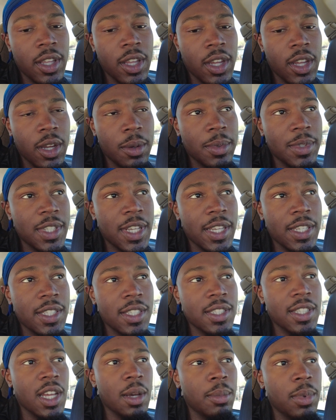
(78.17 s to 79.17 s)
Um, this
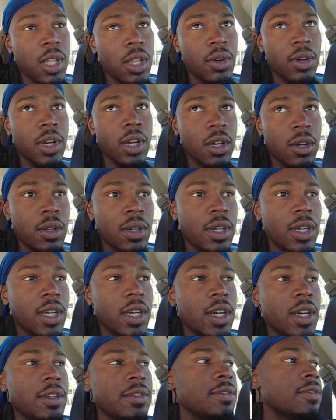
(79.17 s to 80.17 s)
AC's not blowing cold
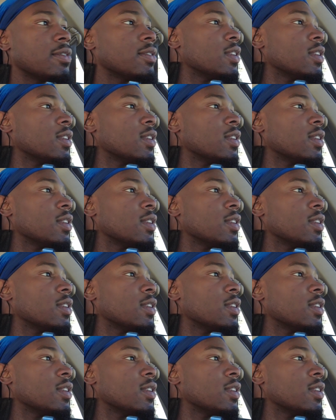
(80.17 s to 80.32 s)
enough.